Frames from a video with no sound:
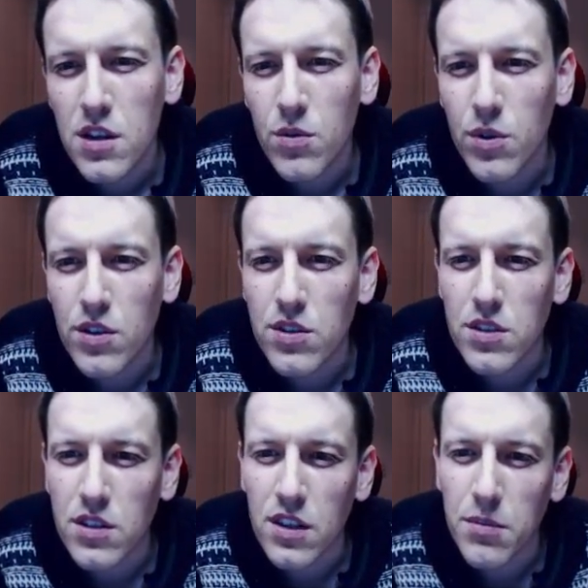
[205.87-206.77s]
which
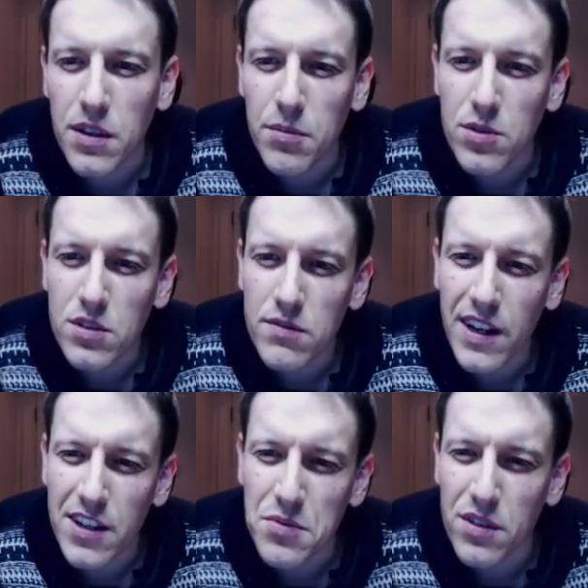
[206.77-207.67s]
is going to be
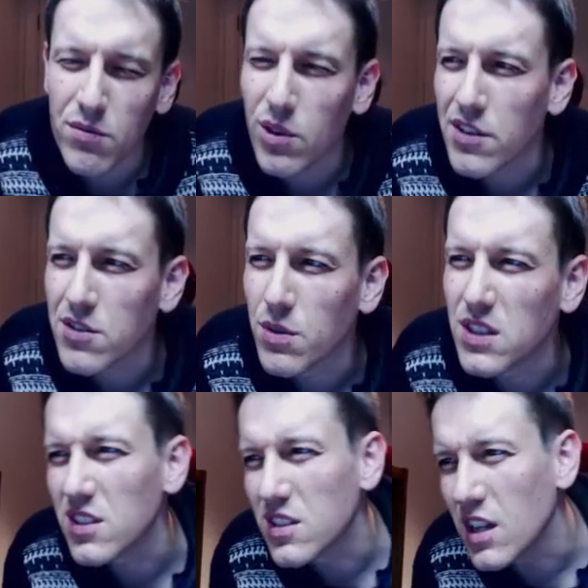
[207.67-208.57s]
values between 1 and
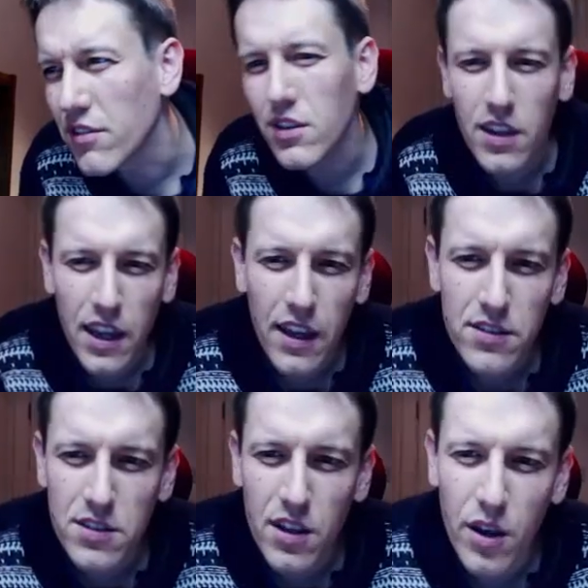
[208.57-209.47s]
27. Okay,
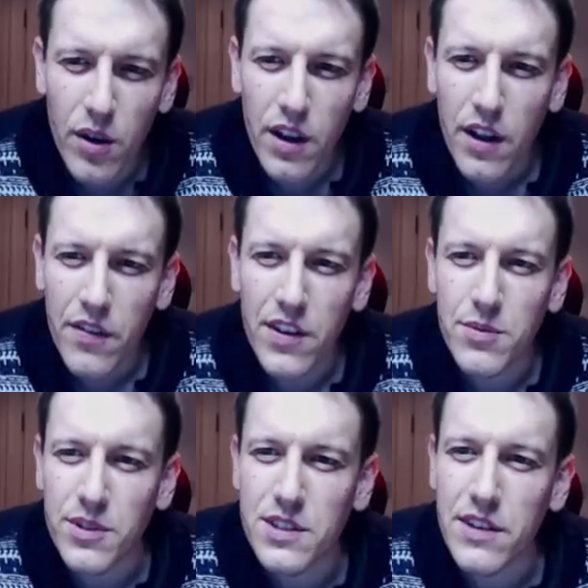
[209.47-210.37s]
so this
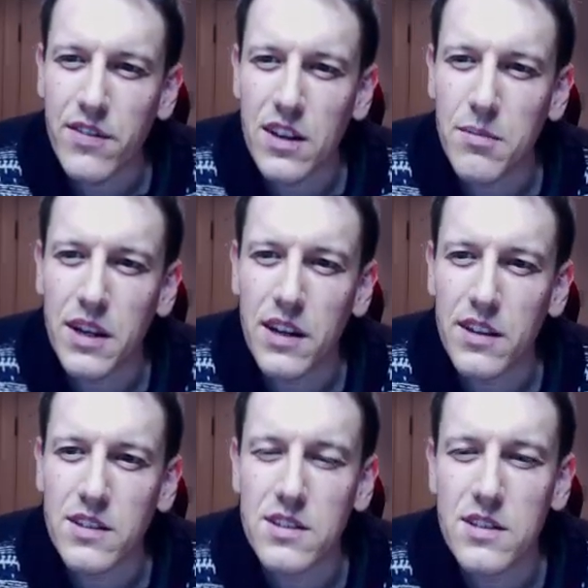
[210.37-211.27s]
one's definitely bigger
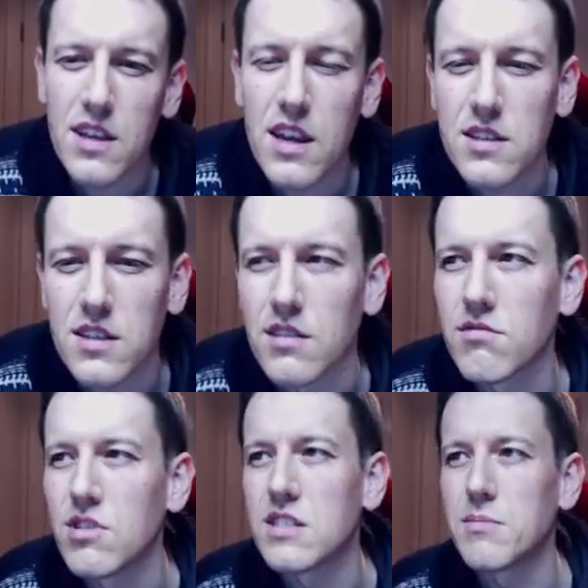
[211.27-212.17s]
than C, it's a
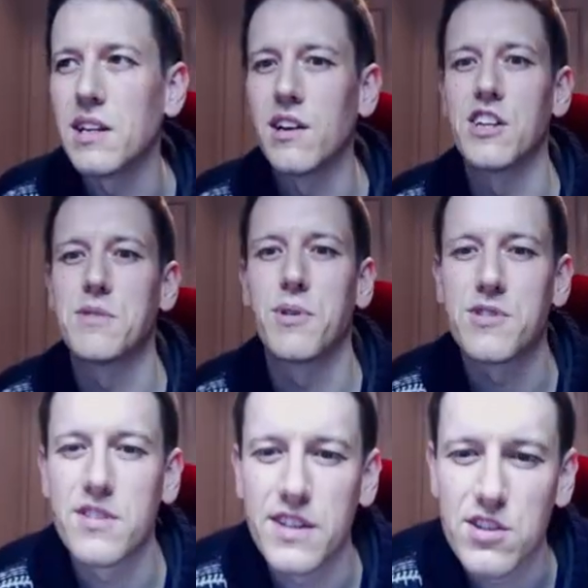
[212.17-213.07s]
reasonably large
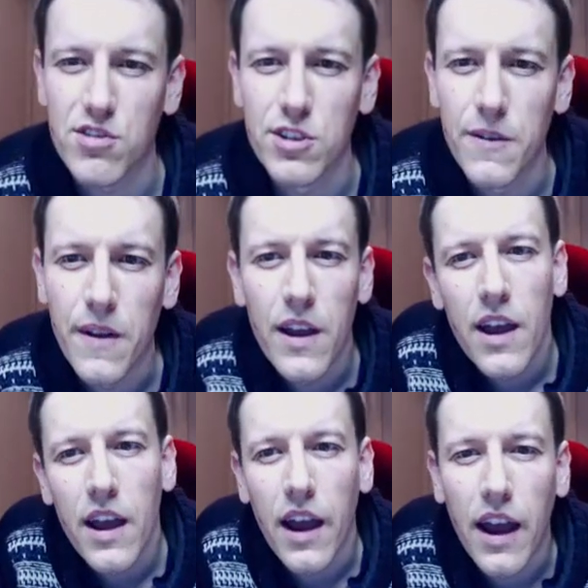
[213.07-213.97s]
positive integral.
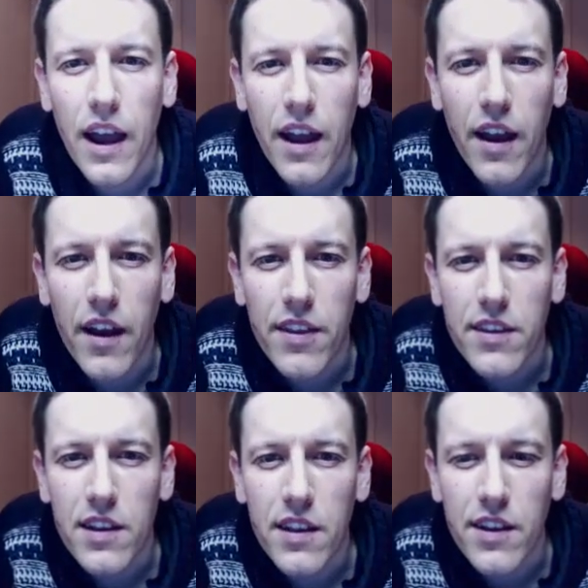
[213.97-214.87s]
And
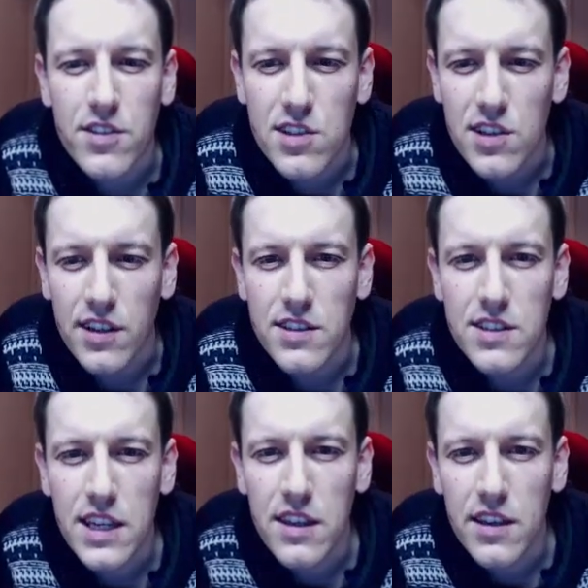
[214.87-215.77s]
let's just look at
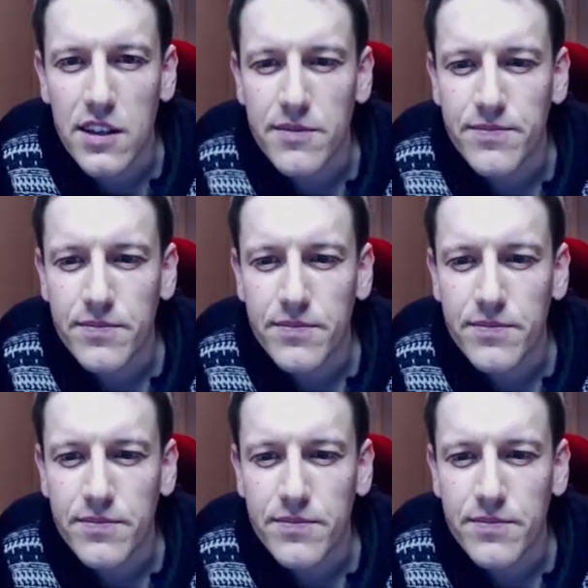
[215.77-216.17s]
D then,